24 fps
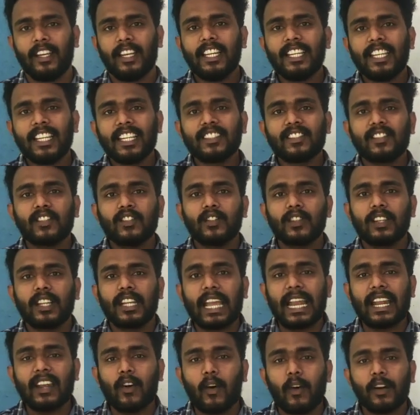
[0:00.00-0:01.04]
is
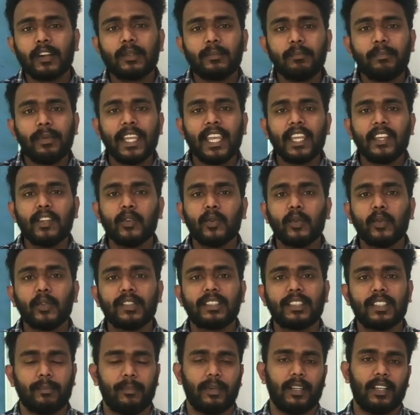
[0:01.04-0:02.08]
cannot be
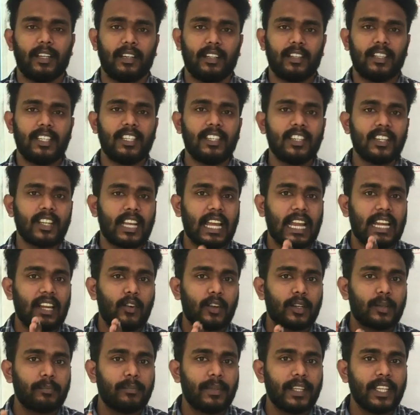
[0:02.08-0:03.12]
usable. It
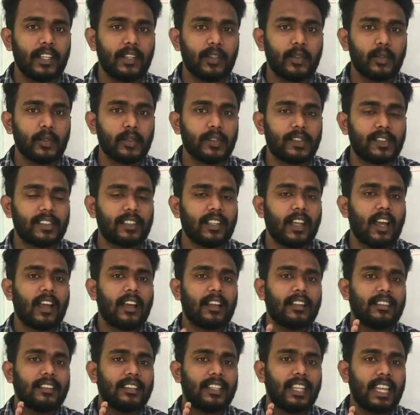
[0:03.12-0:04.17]
cannot be used
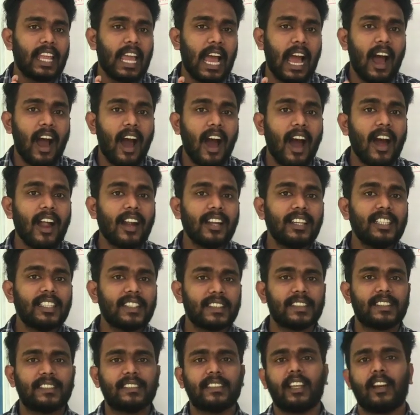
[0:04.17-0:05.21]
the hard
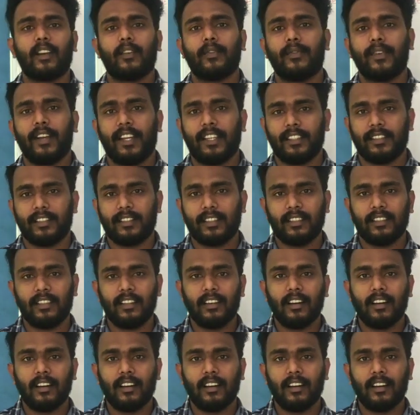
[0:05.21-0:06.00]
surface.